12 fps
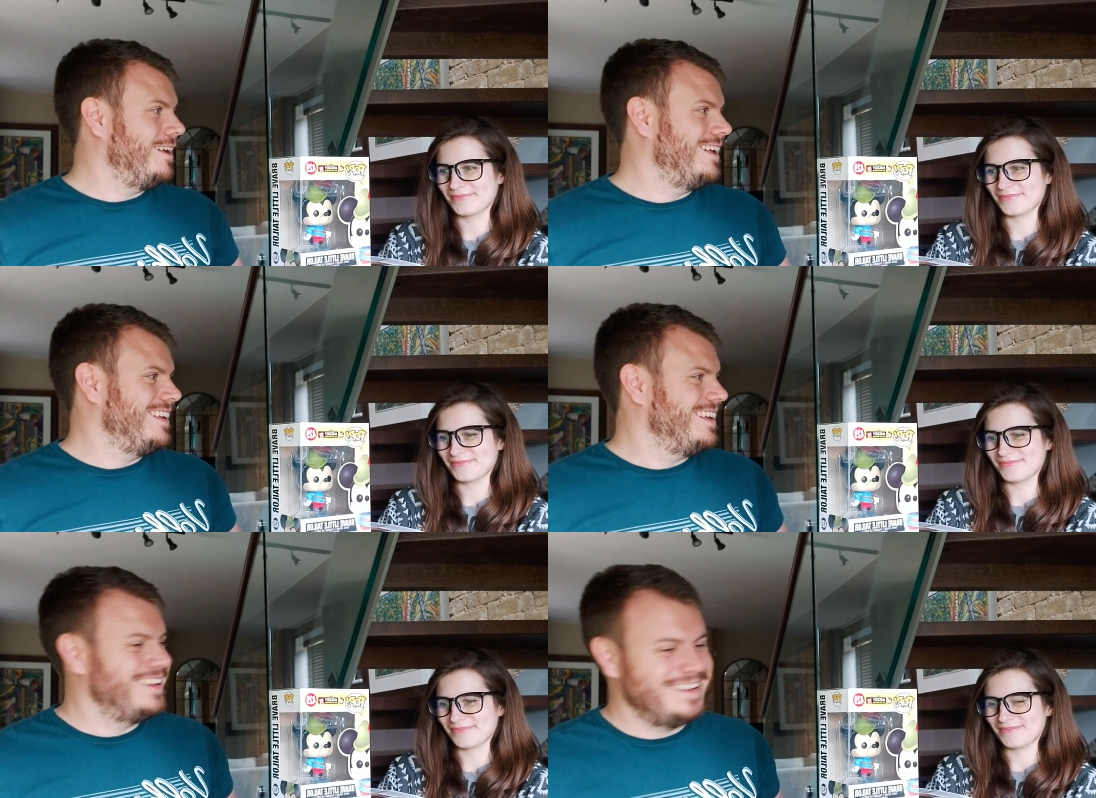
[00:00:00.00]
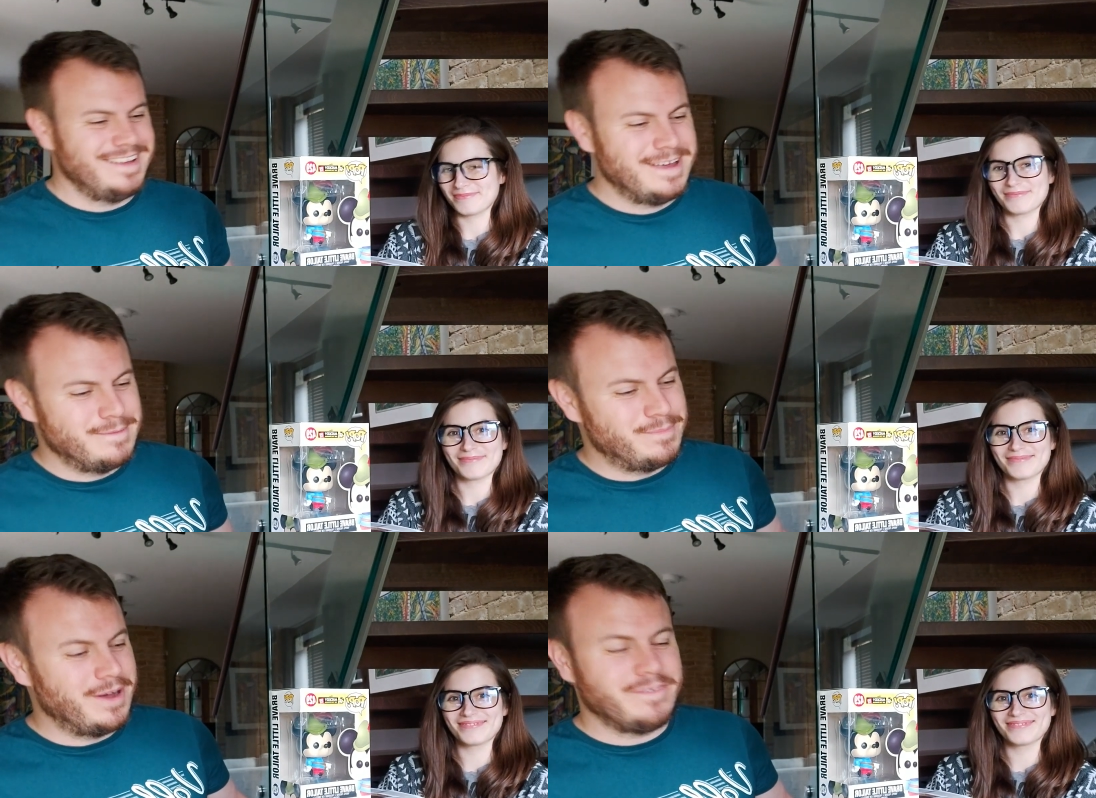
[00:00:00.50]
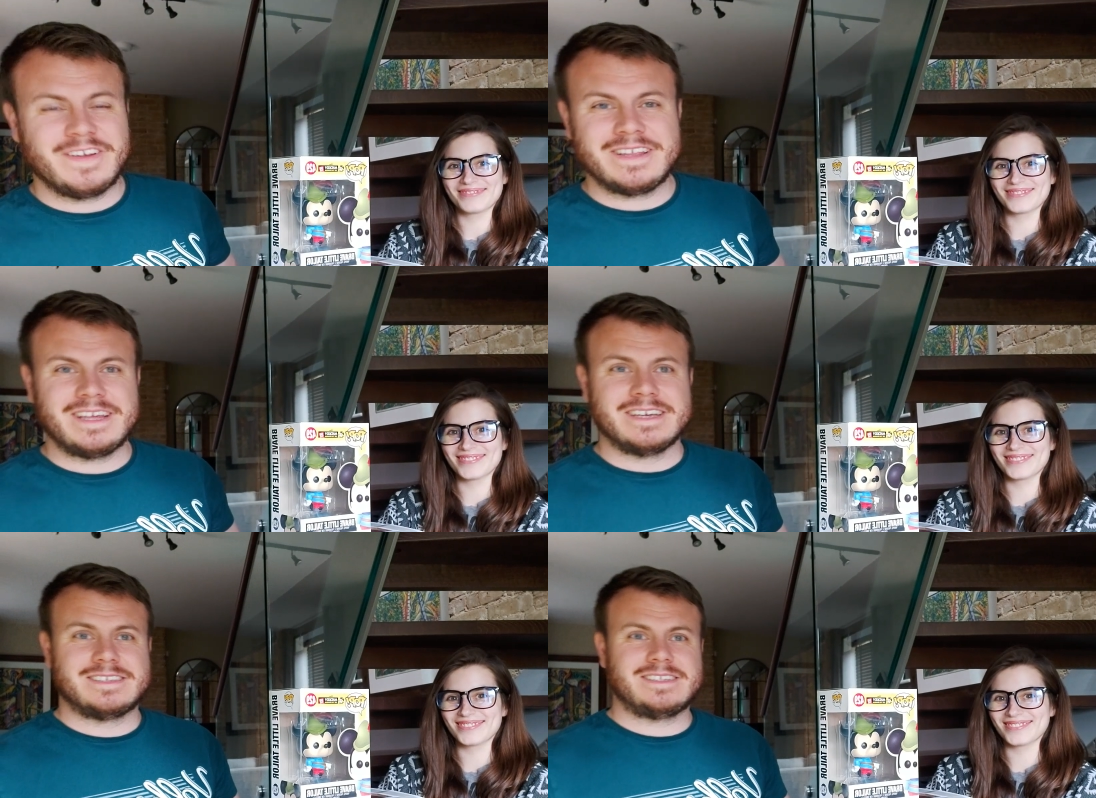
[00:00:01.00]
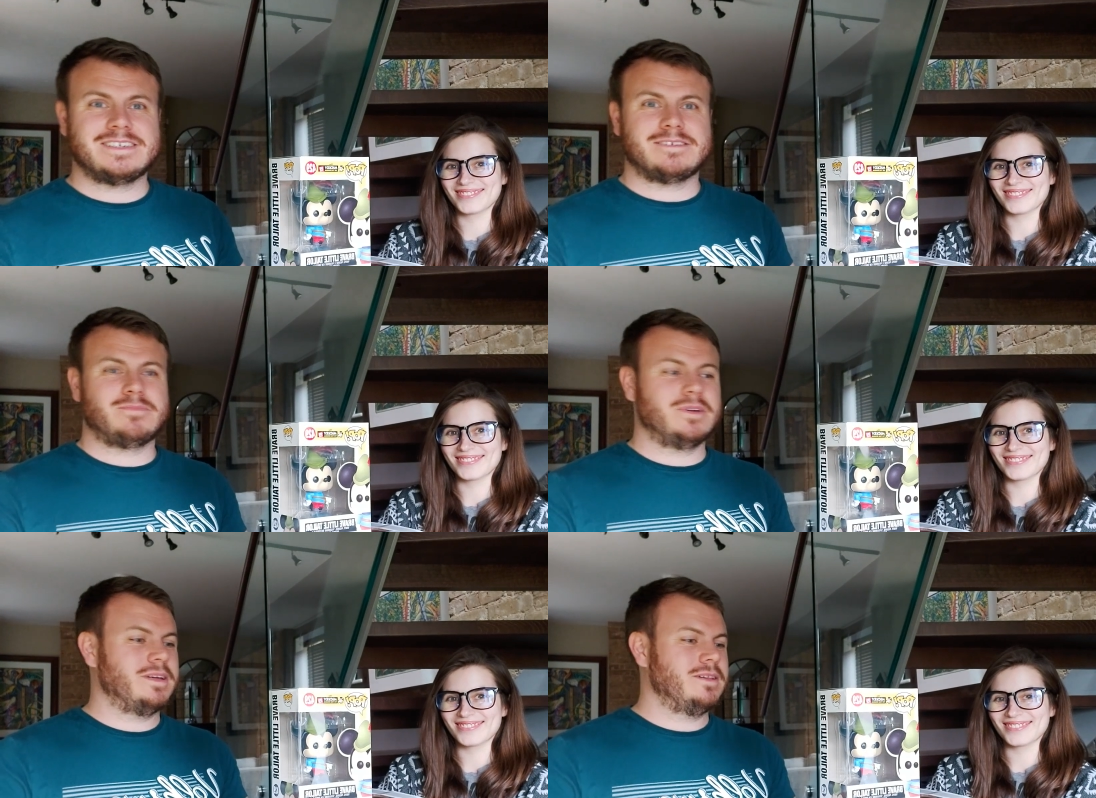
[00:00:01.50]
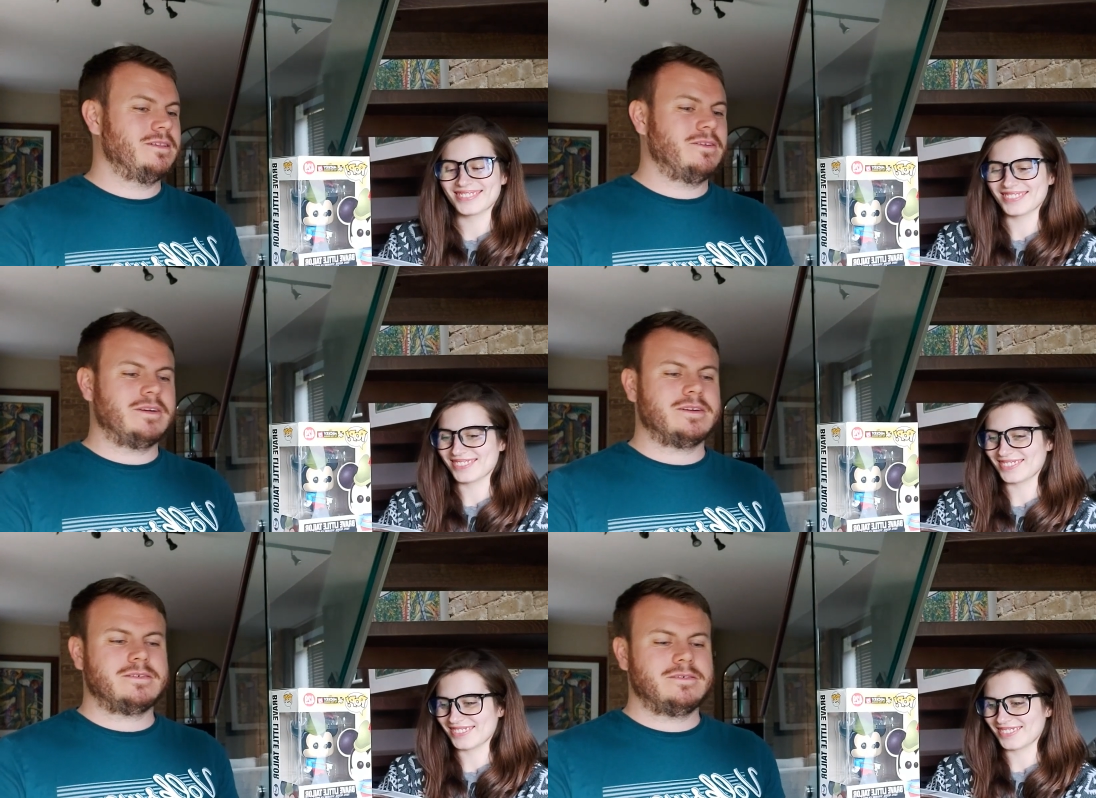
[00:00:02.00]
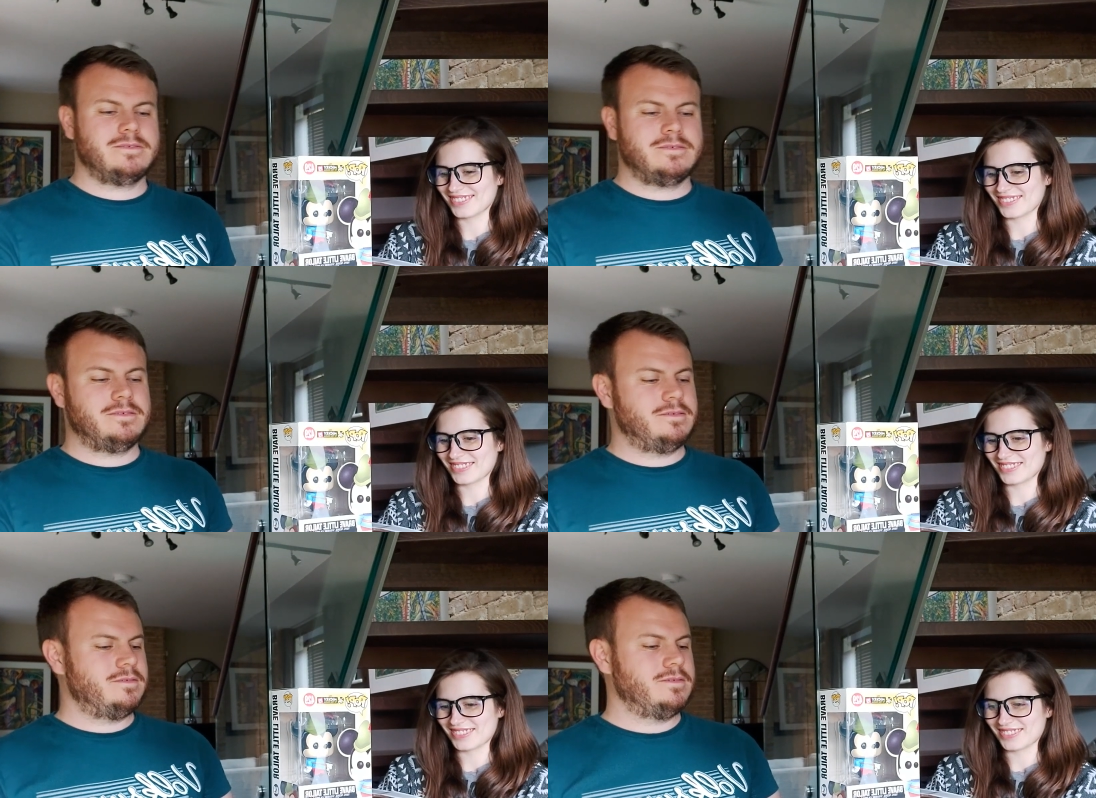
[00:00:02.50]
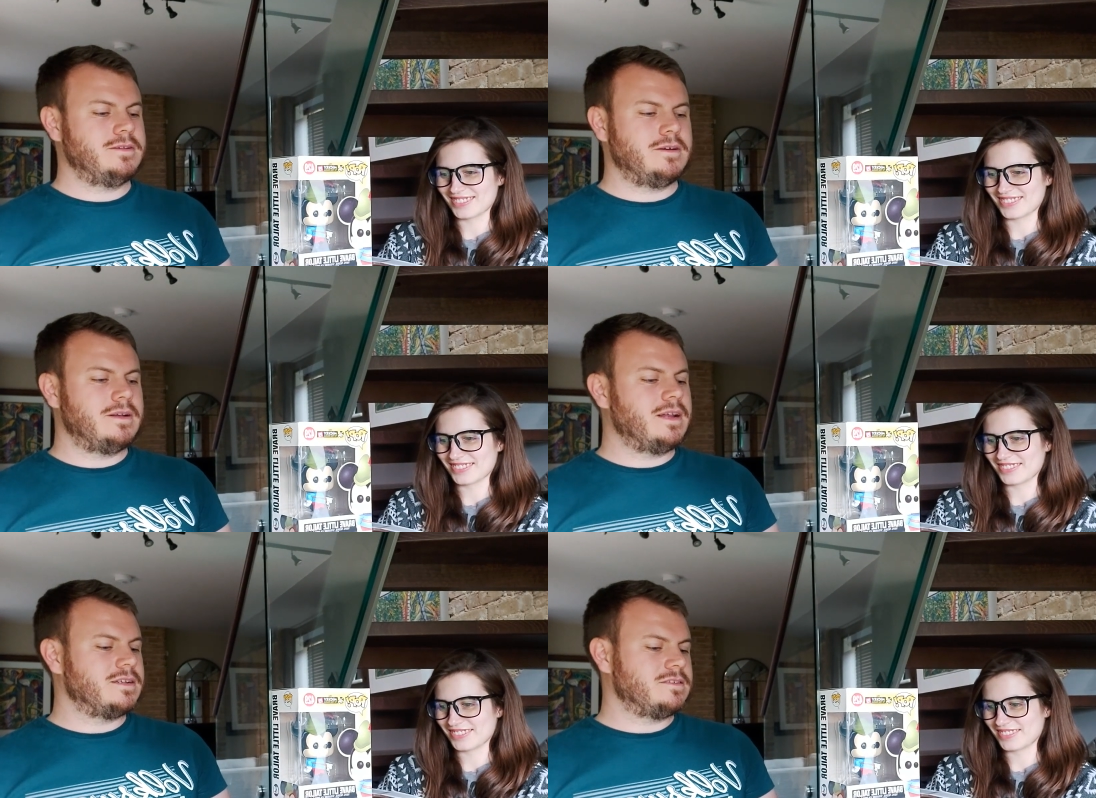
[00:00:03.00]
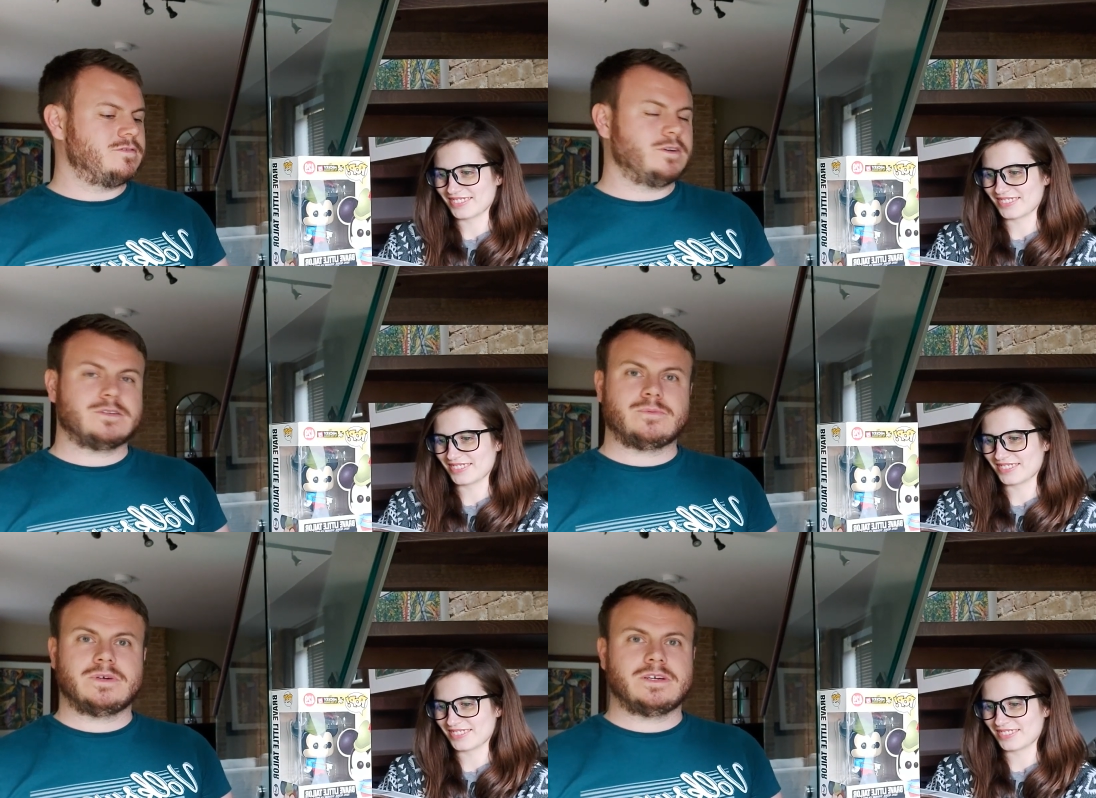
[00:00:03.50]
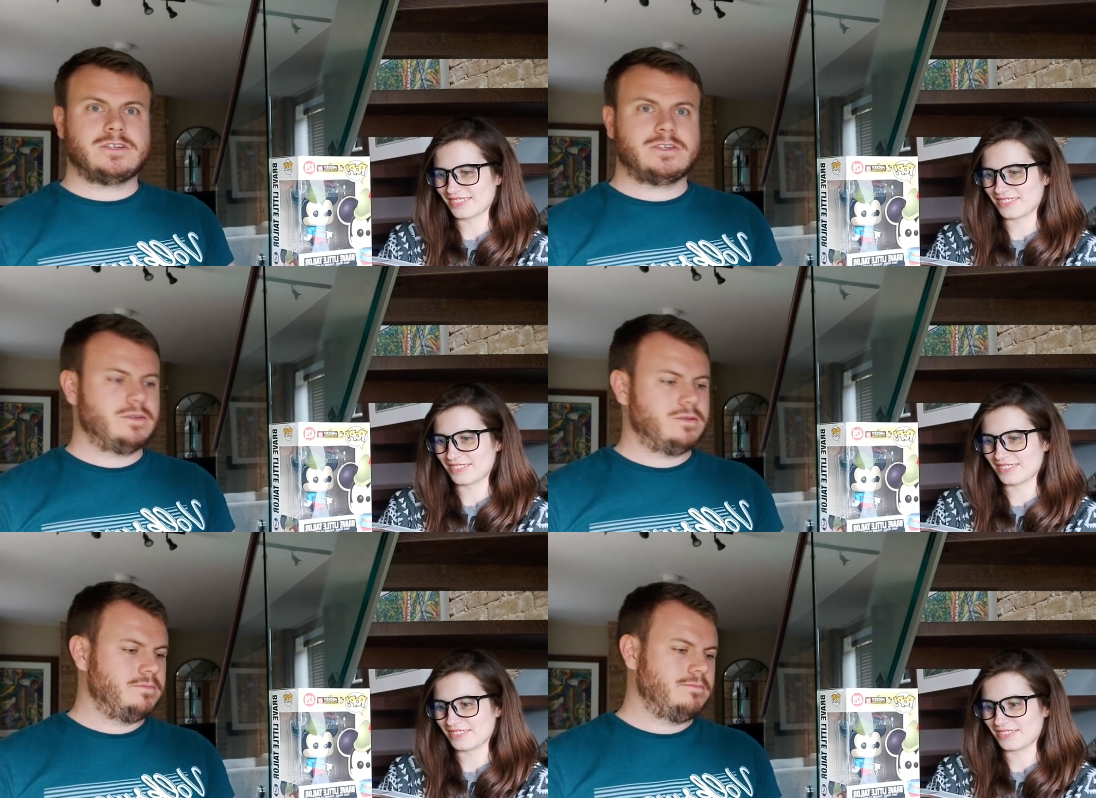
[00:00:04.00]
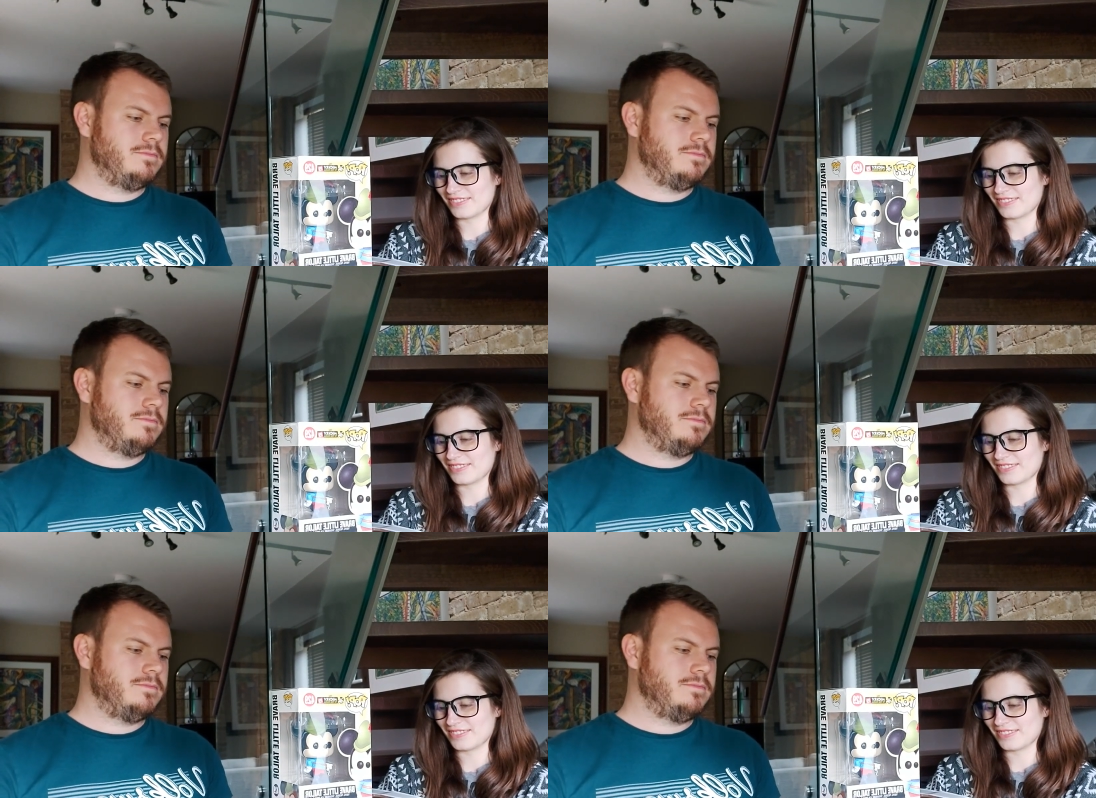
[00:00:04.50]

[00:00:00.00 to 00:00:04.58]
Speaker 1: but I think these these are brilliant. Like, you know, Aladdin's First Wish.